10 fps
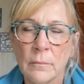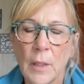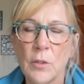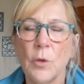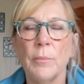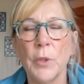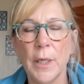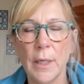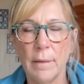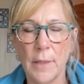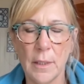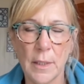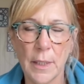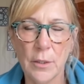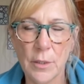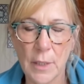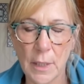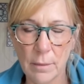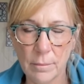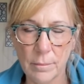So I'm looking at the entire
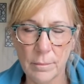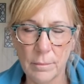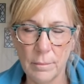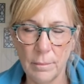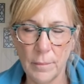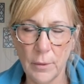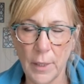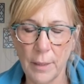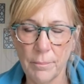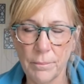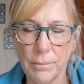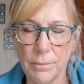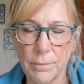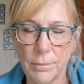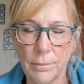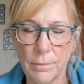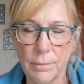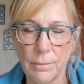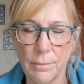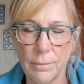state. Okay.
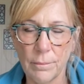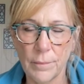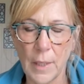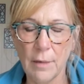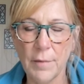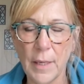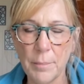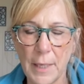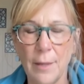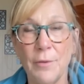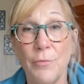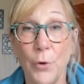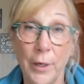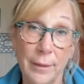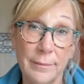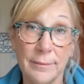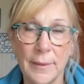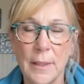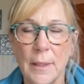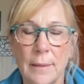And if I'm California,
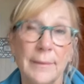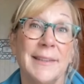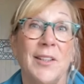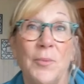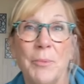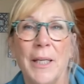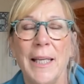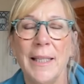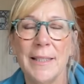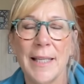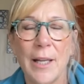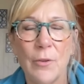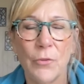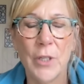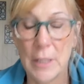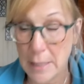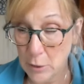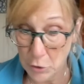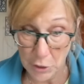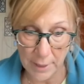that's all I'm going to get into California's
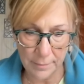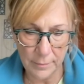energy.